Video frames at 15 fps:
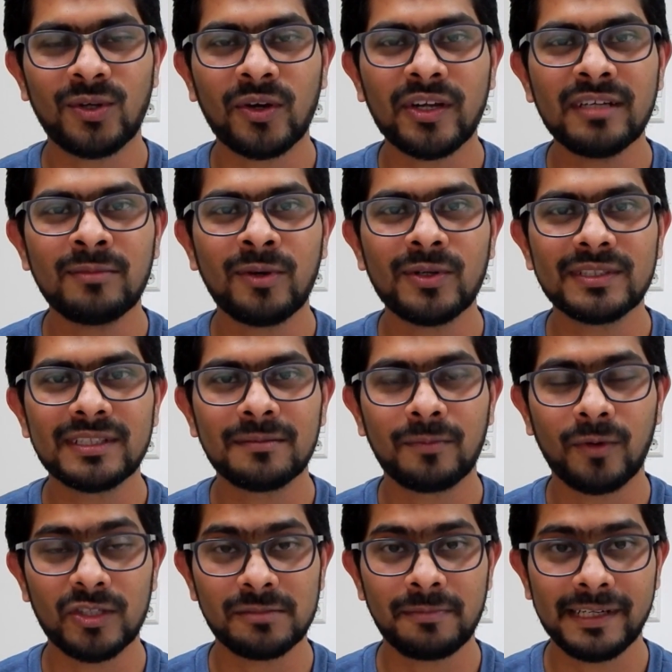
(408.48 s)
talking about the
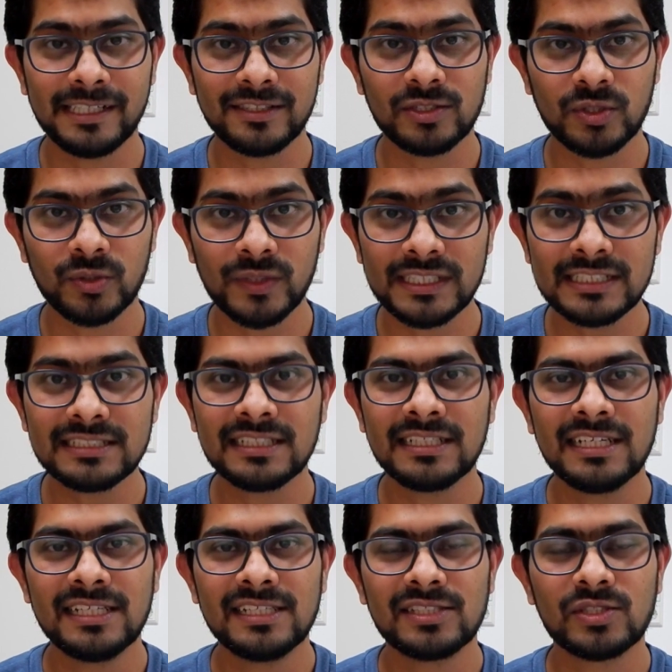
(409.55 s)
prospective students,
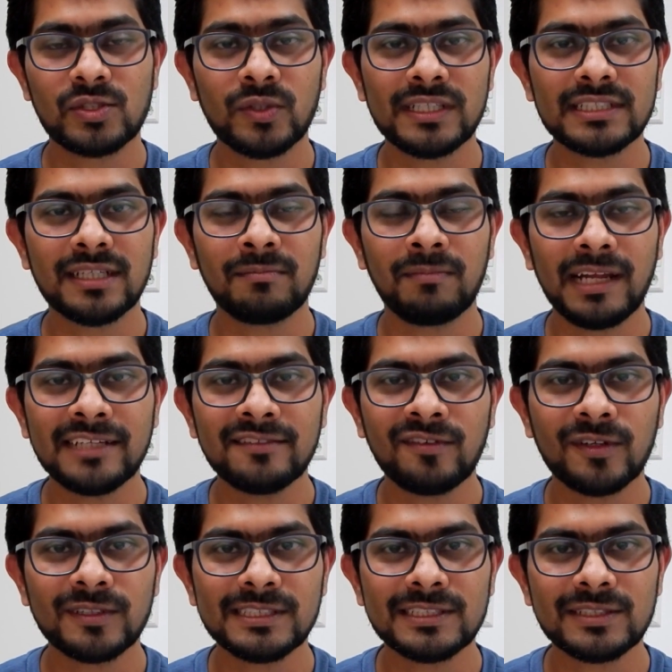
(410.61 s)
students applying
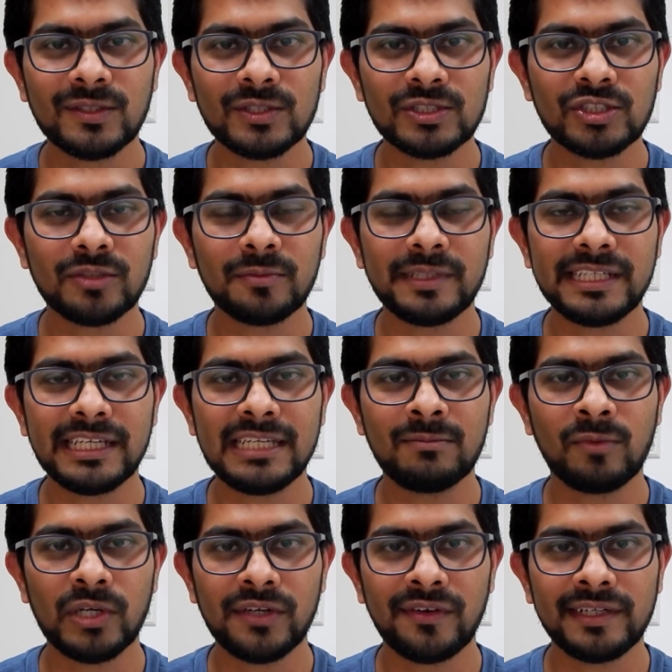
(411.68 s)
for this course should be really
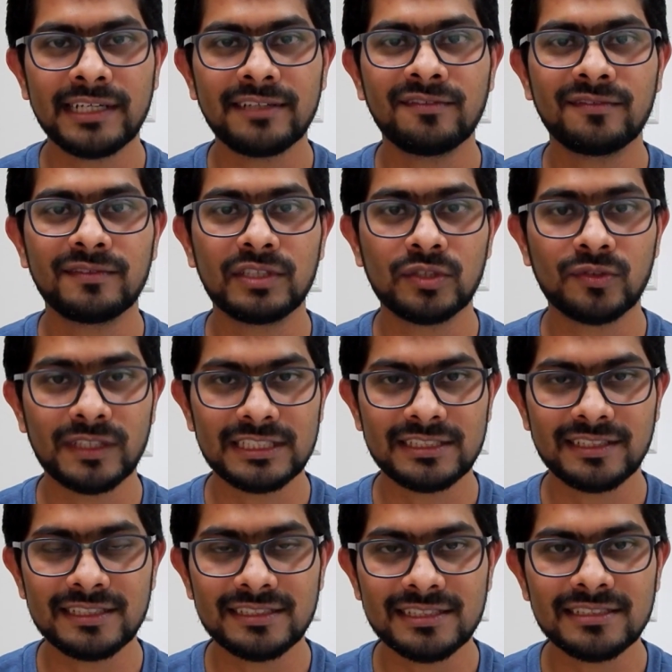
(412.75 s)
motivated towards
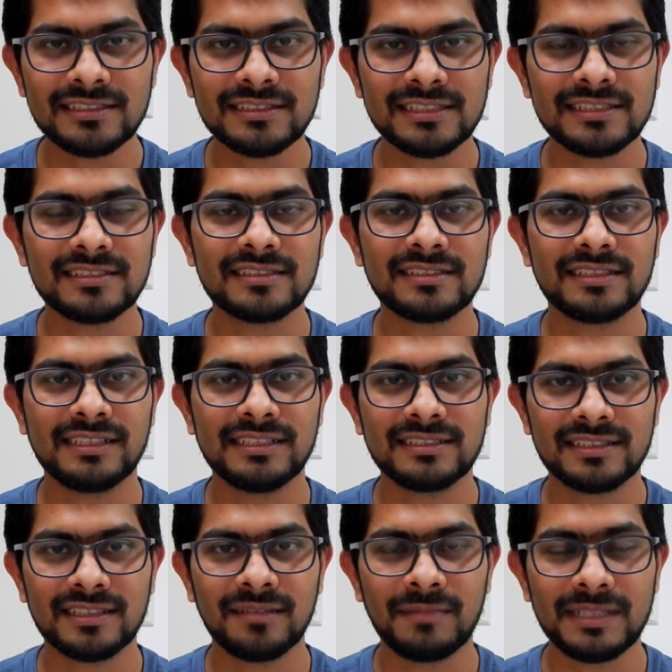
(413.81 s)
research, since
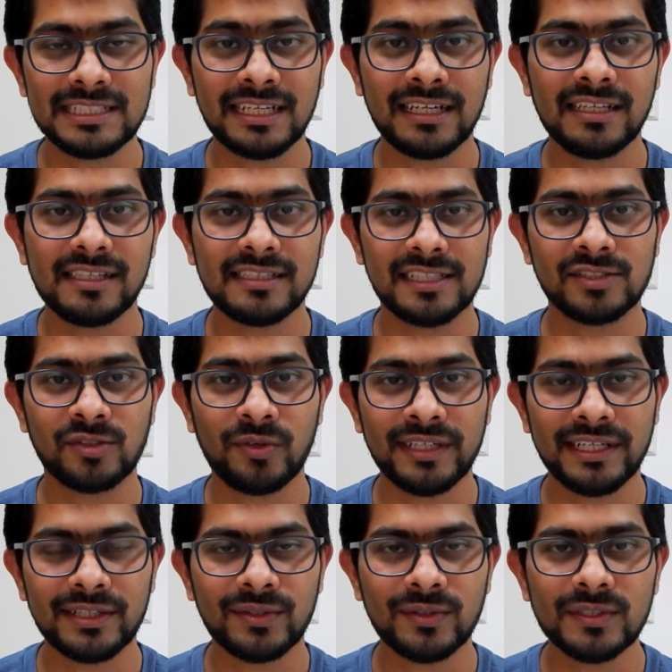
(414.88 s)
it's basically a
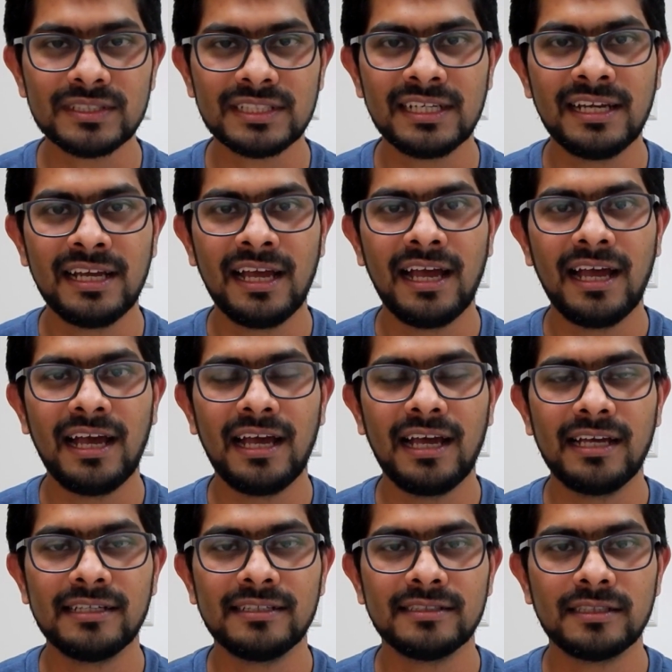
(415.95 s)
research-oriented course.
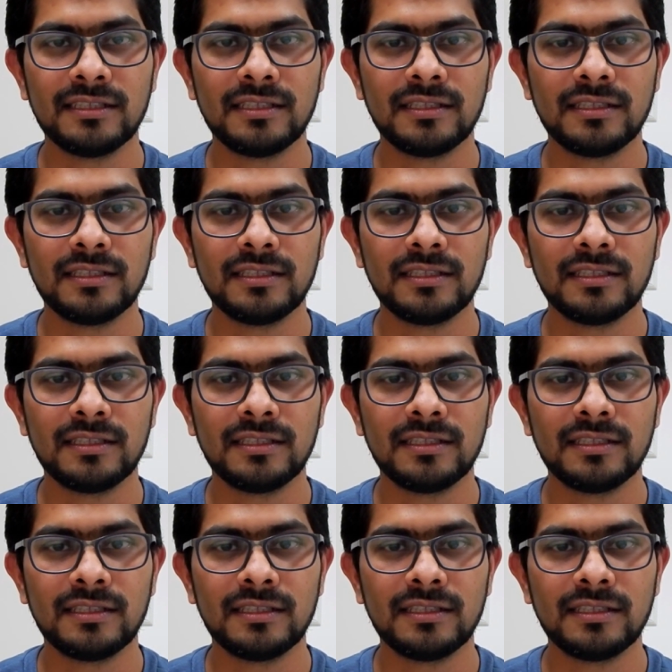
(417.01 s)
And